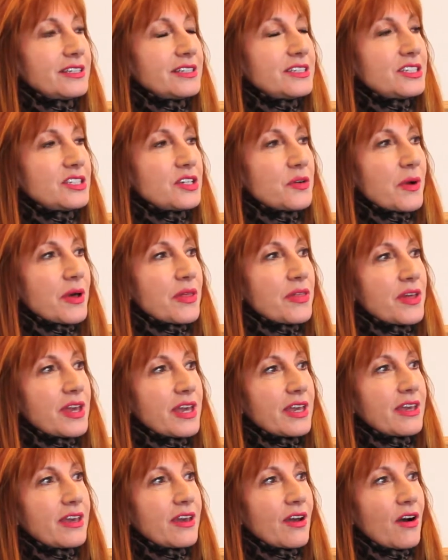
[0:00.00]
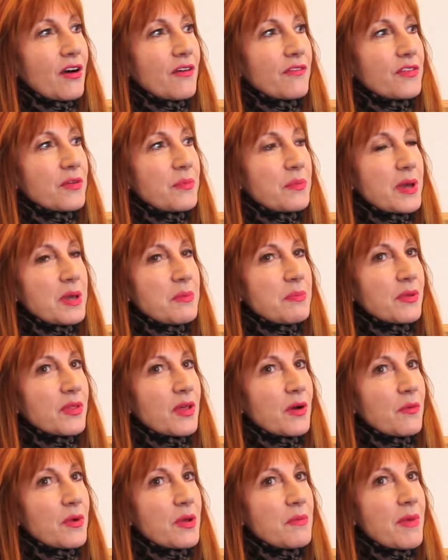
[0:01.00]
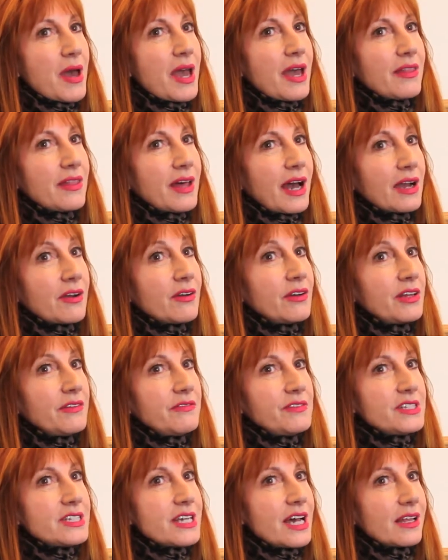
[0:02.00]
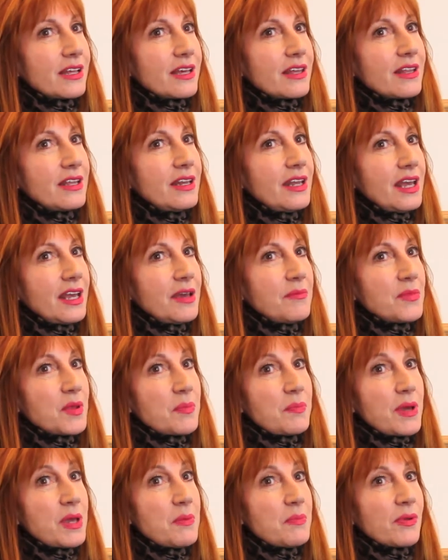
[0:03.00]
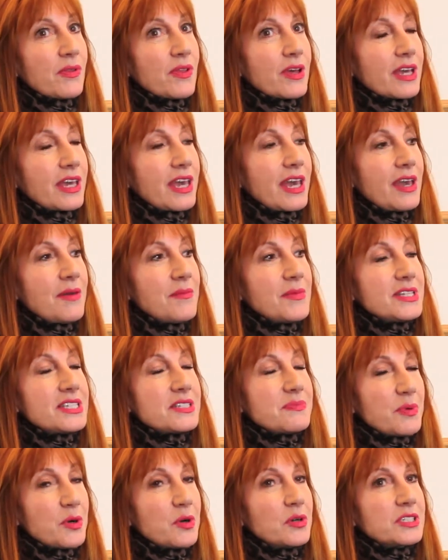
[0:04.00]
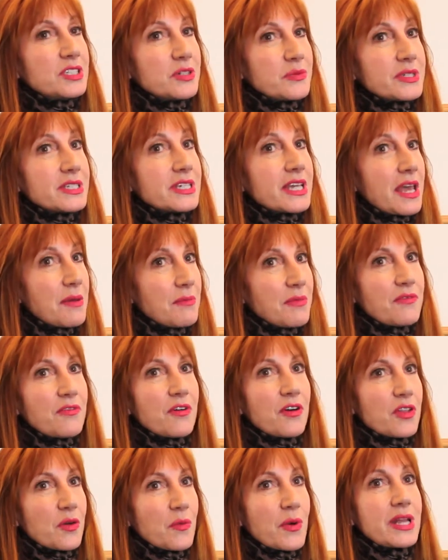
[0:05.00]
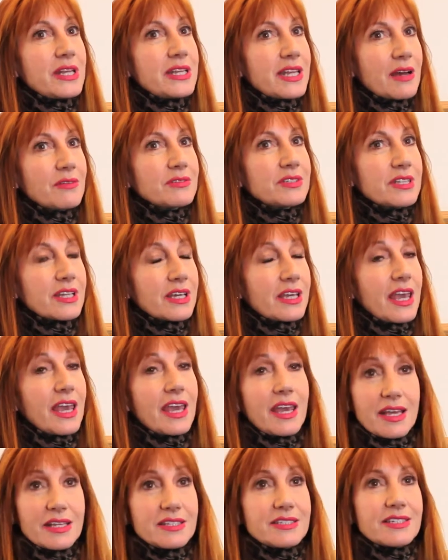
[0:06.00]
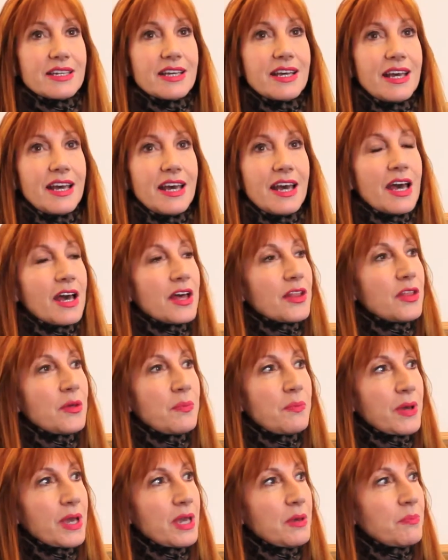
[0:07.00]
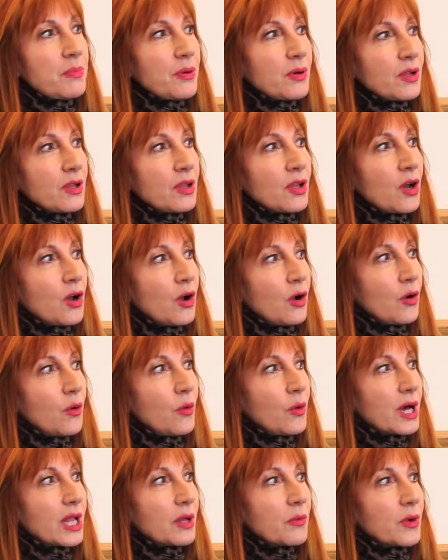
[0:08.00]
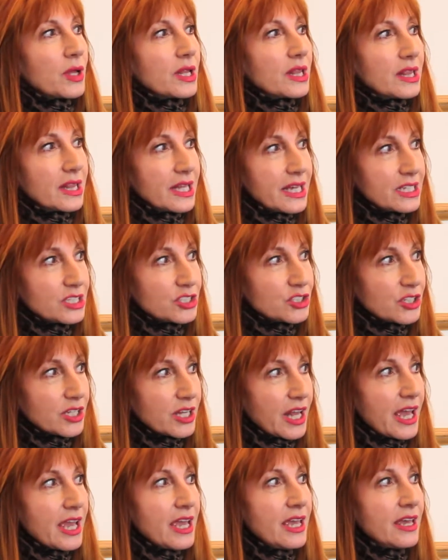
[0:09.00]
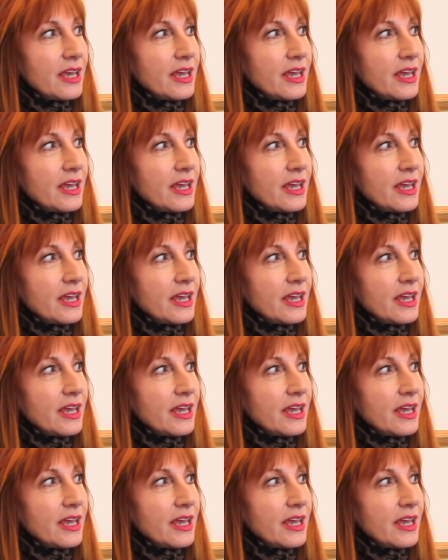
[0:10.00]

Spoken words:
do I think of the people that we met, that I could even tell you the name, the people that came and spoke to us again before they went down to the gate, the people who were literally